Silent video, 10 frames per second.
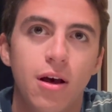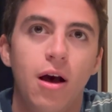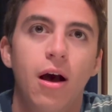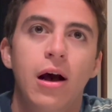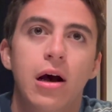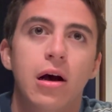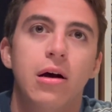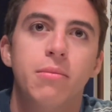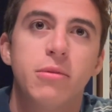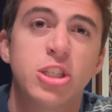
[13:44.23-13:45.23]

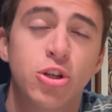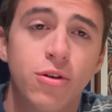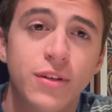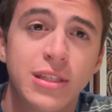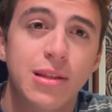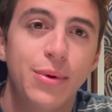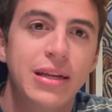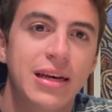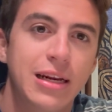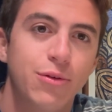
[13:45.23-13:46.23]
The service in the main
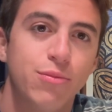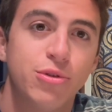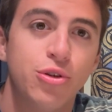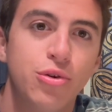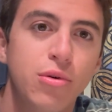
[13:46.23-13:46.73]
dining room too,